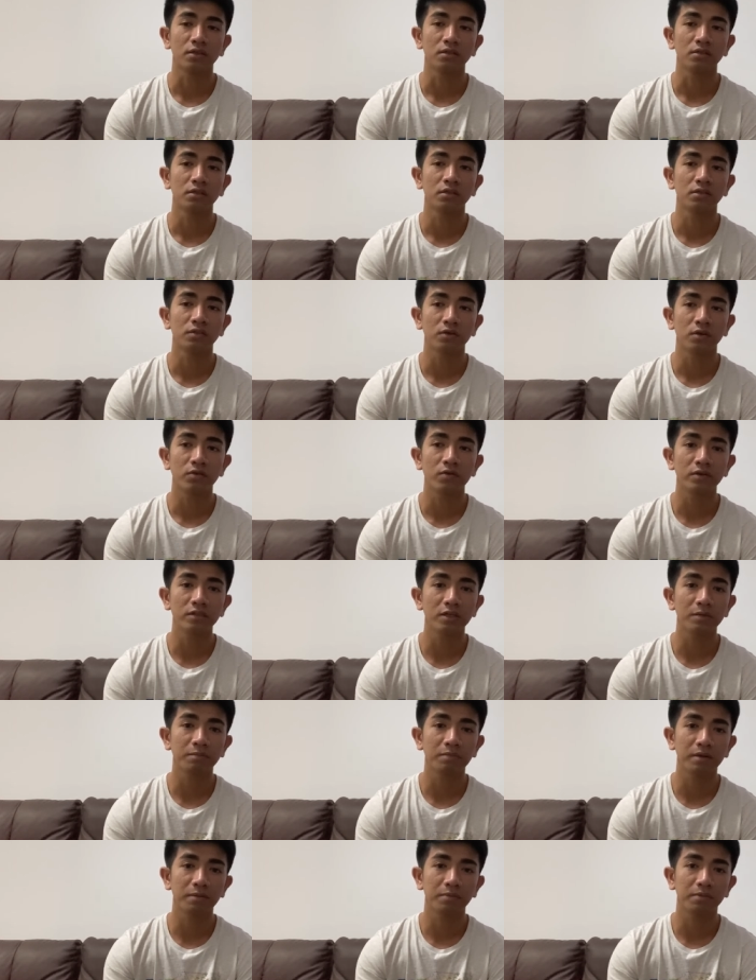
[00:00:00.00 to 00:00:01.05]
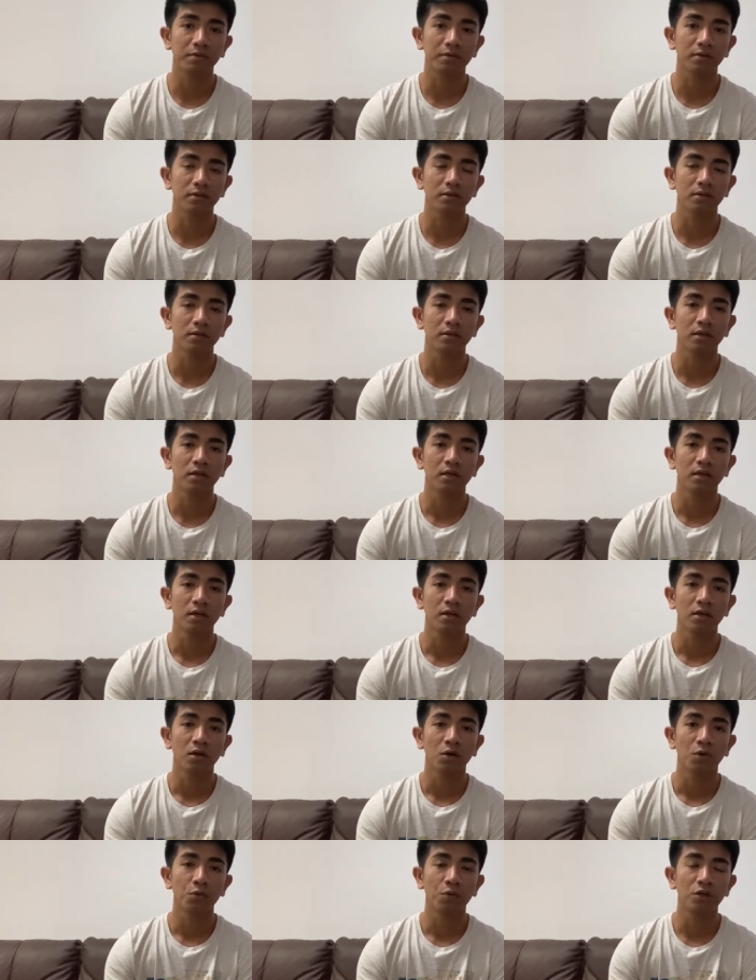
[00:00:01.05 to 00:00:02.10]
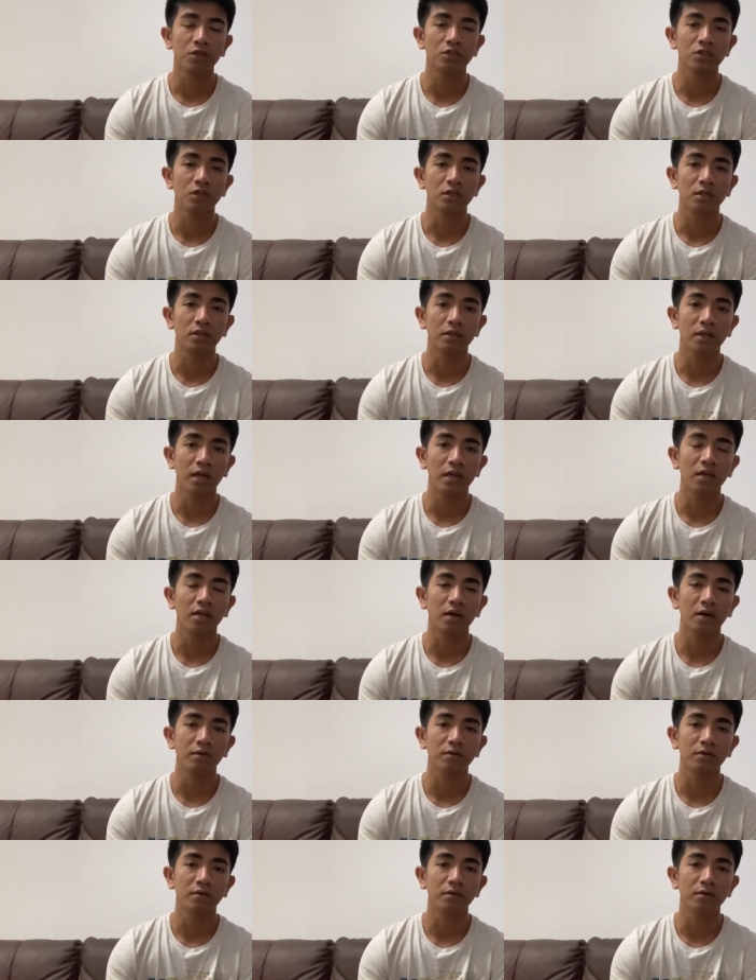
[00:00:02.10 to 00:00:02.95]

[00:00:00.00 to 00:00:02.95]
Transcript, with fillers: the Toraja people which they